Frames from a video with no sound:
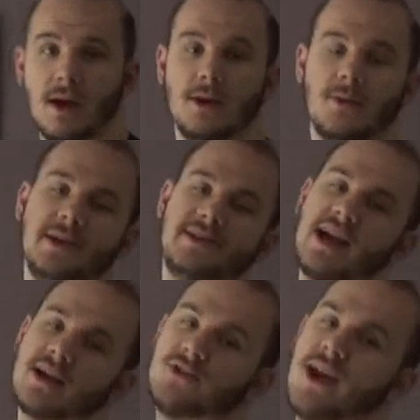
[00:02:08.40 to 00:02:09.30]
Yes. We
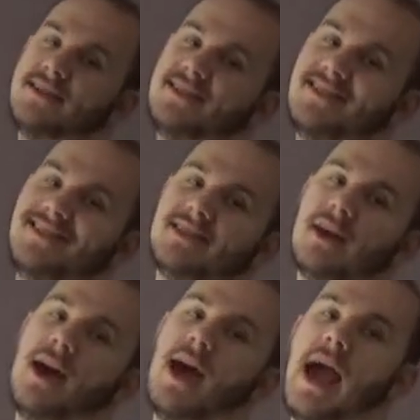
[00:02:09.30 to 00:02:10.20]
decorated it
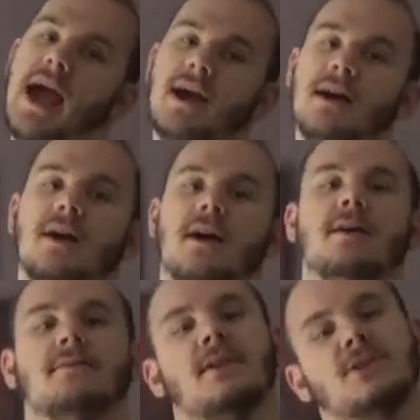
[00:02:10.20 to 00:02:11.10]

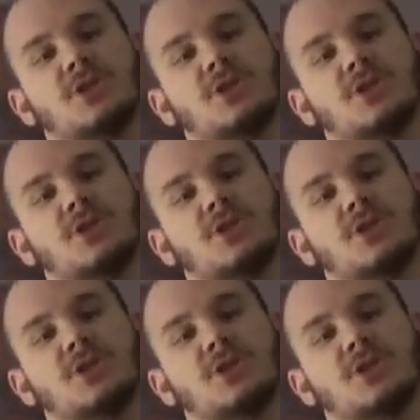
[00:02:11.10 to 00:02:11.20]
a